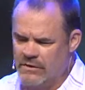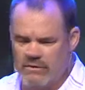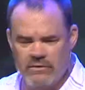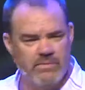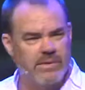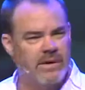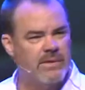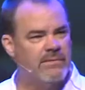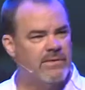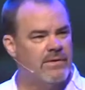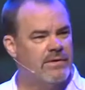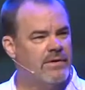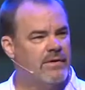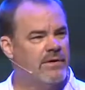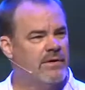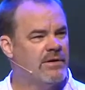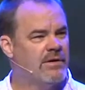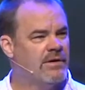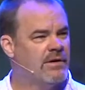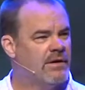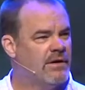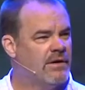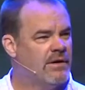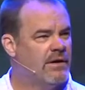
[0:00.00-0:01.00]
Do you remember
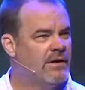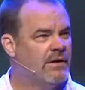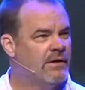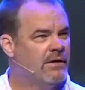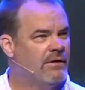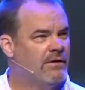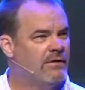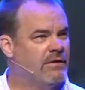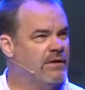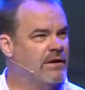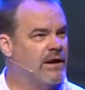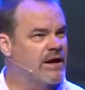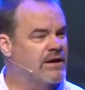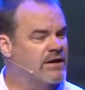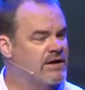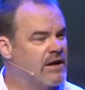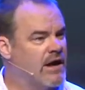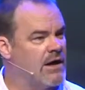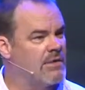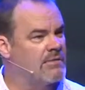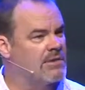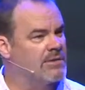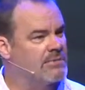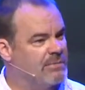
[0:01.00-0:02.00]
the
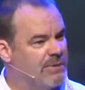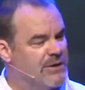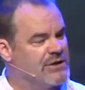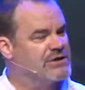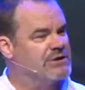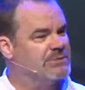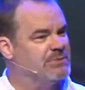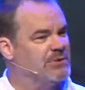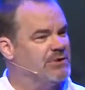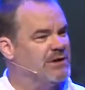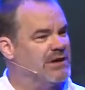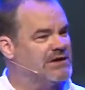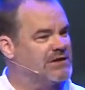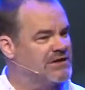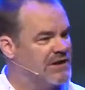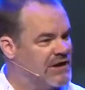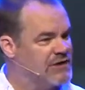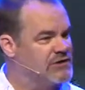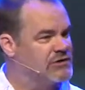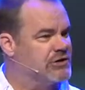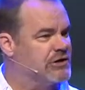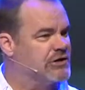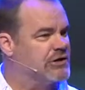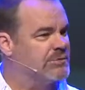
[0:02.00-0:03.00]
economic principle I
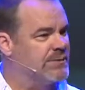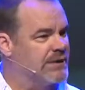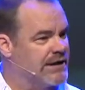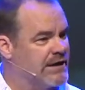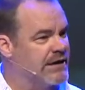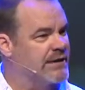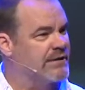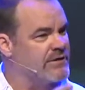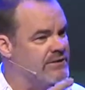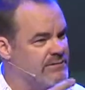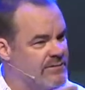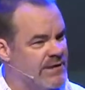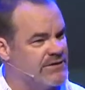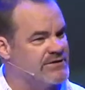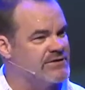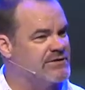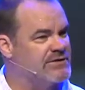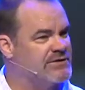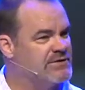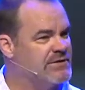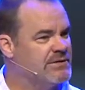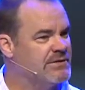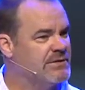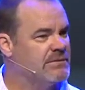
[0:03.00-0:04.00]
taught you at the beginning of the
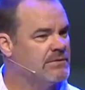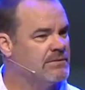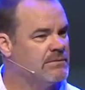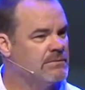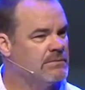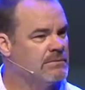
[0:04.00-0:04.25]
message?